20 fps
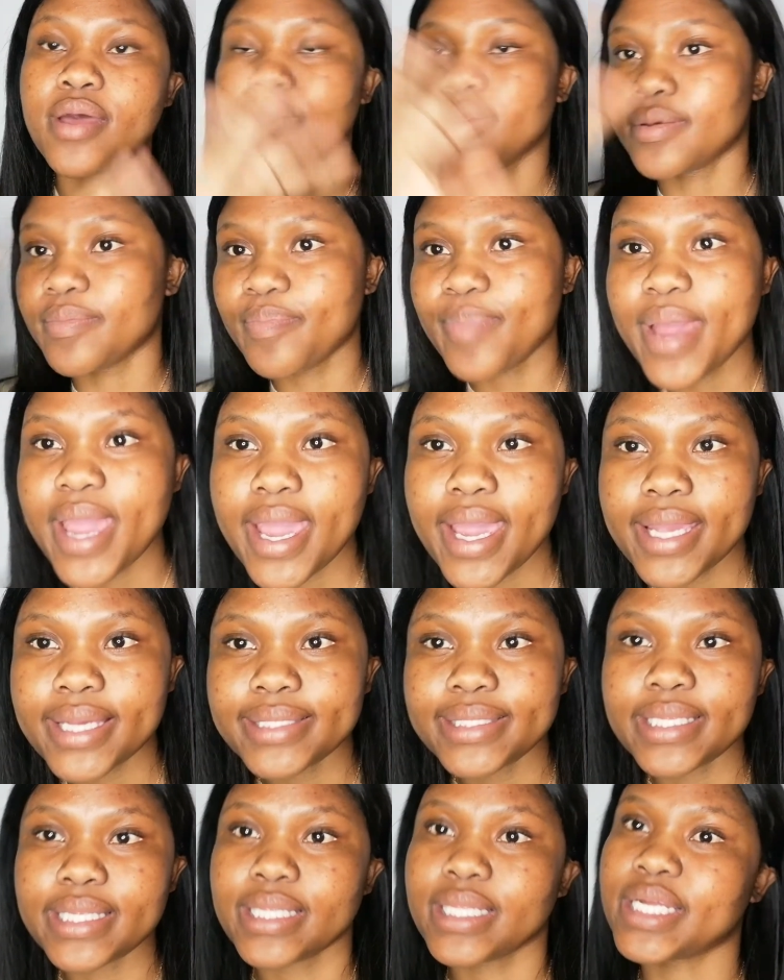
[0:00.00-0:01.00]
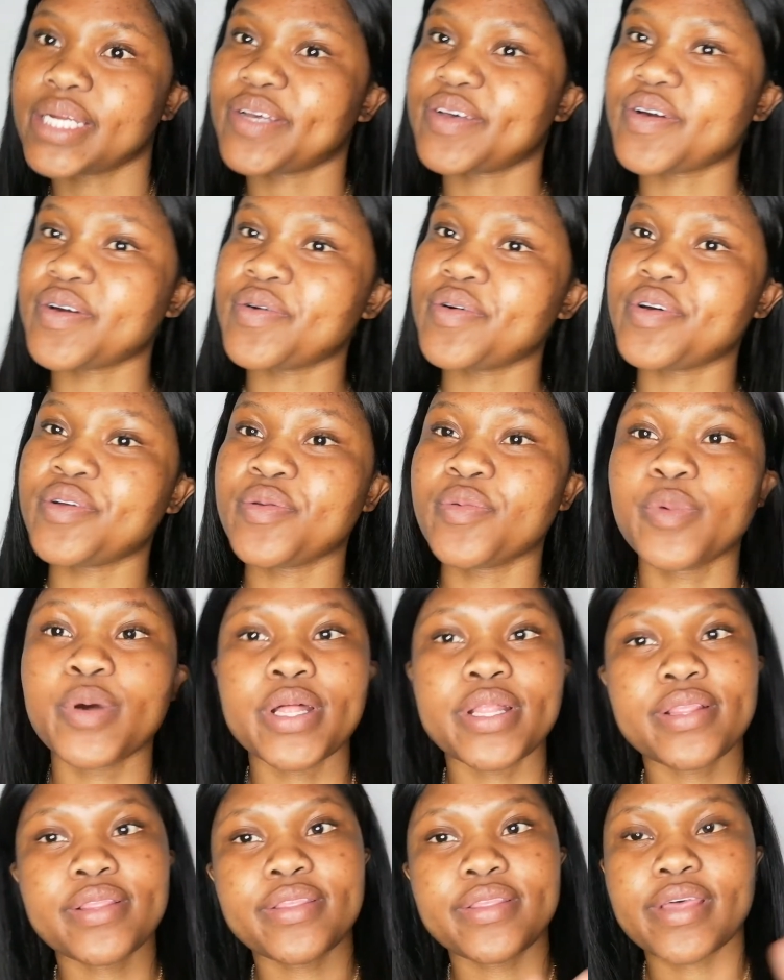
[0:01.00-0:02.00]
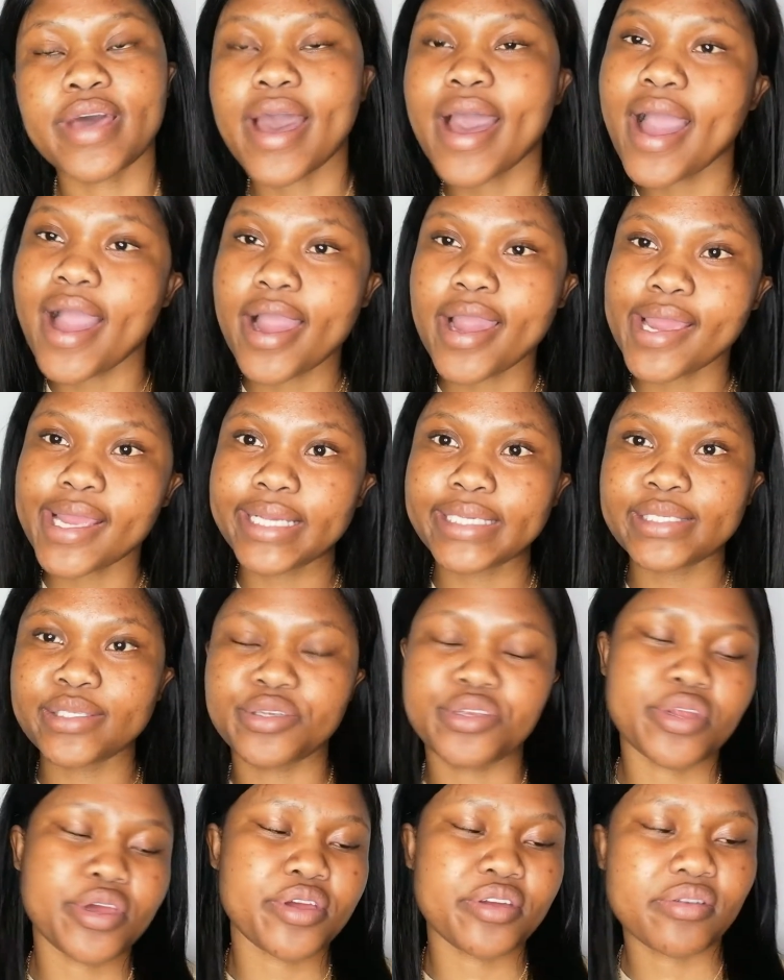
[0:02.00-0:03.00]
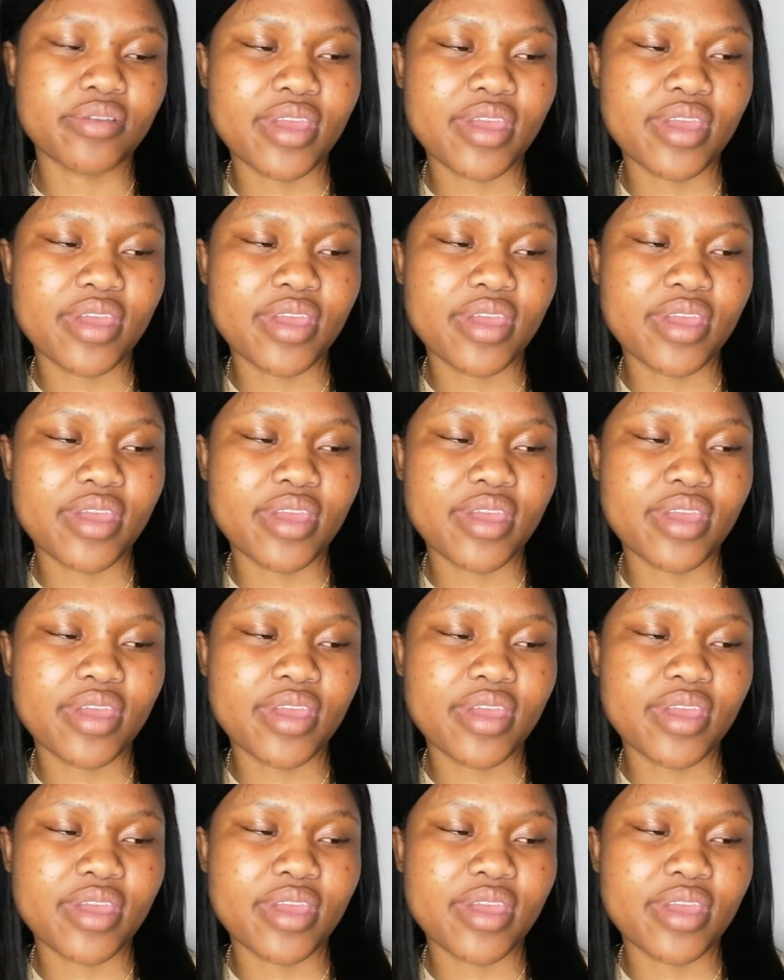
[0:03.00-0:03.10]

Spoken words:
the base and then I go on with the eyes, you know.